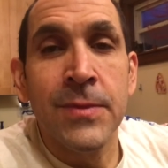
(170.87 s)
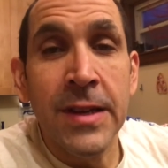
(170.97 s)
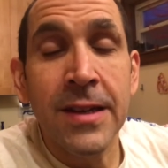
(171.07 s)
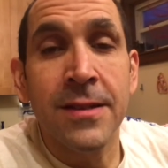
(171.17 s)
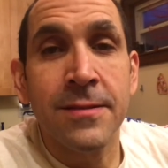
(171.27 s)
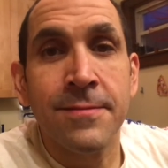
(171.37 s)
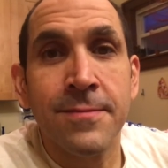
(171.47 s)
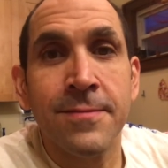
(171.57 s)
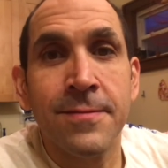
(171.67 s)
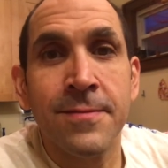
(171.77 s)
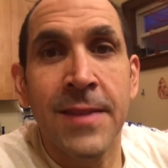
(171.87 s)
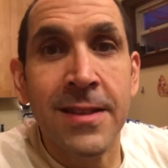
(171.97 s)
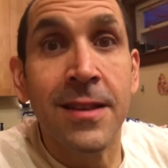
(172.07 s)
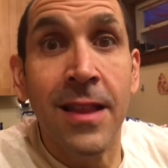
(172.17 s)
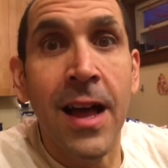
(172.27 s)
yeah,
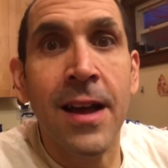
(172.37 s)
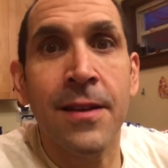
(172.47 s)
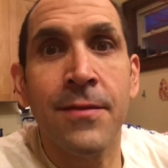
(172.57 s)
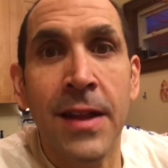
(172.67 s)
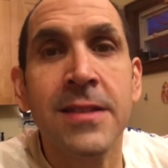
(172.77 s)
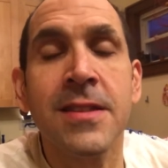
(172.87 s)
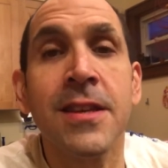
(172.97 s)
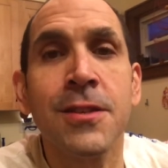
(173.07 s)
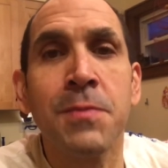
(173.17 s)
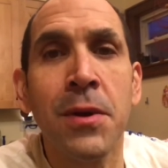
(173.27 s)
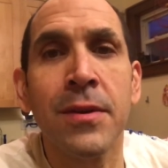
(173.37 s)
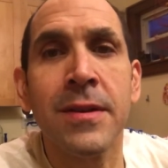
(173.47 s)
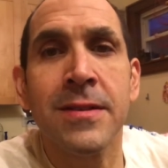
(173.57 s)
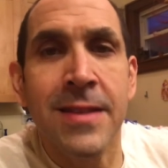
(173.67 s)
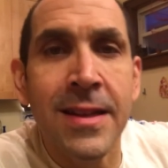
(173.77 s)
that's alive. That's the
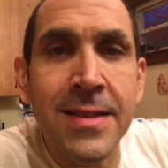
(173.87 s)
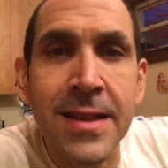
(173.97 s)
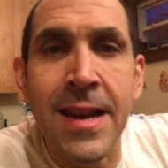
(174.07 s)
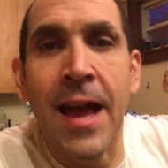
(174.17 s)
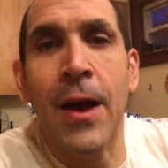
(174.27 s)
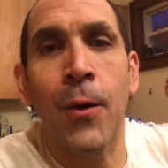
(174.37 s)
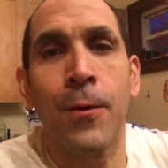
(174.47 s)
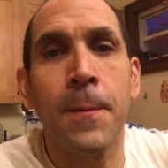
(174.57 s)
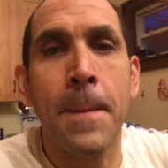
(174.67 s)
experience. That's the now.